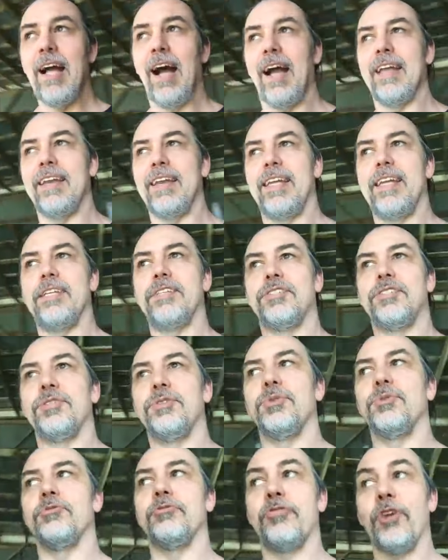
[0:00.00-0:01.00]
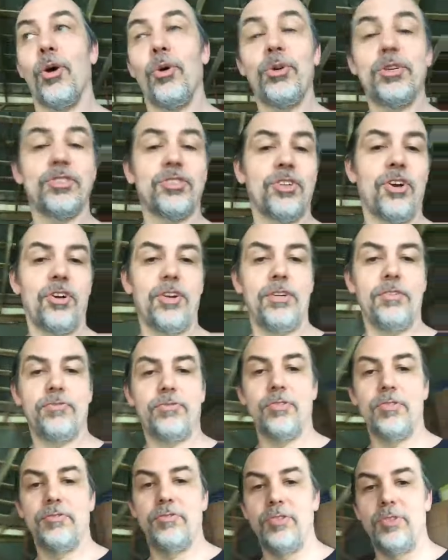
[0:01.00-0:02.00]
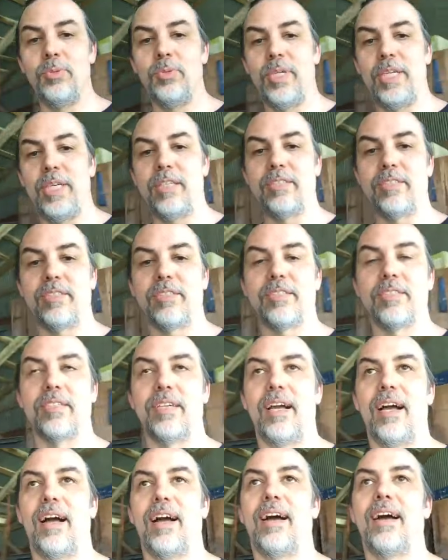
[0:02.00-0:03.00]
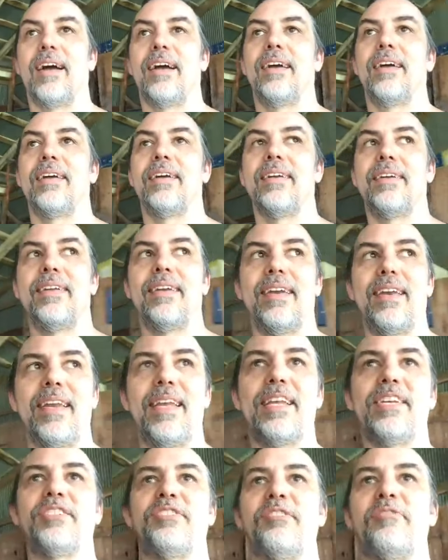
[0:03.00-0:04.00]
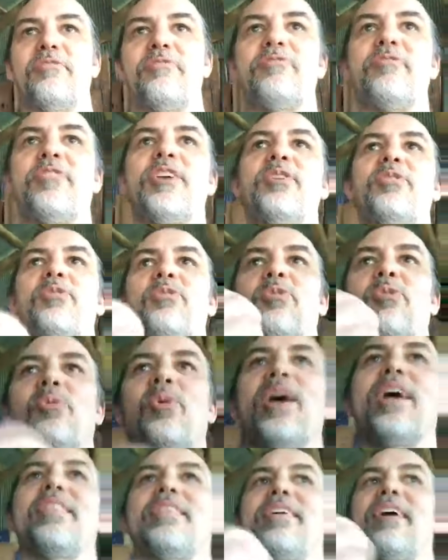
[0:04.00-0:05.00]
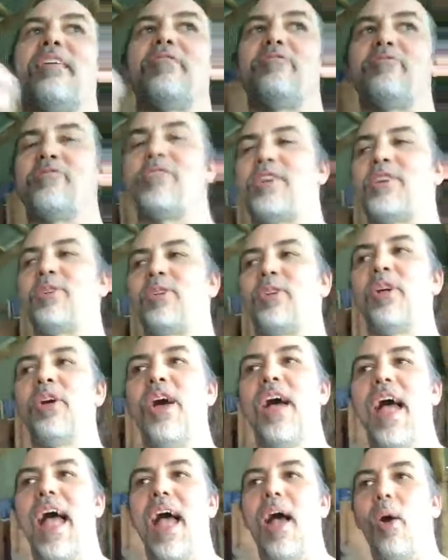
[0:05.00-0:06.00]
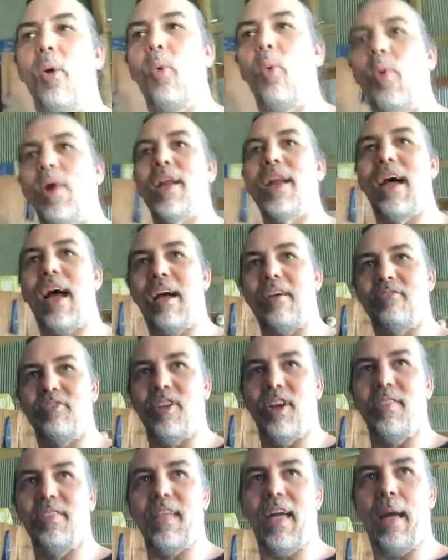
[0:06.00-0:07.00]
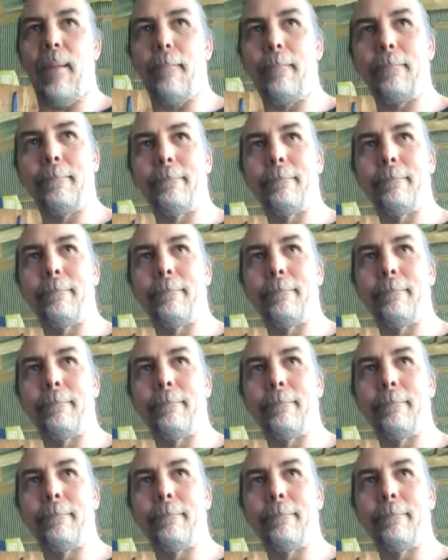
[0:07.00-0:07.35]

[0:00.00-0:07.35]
I need to focus on it for a few weeks. I need to feel the way that I feel when I've done that.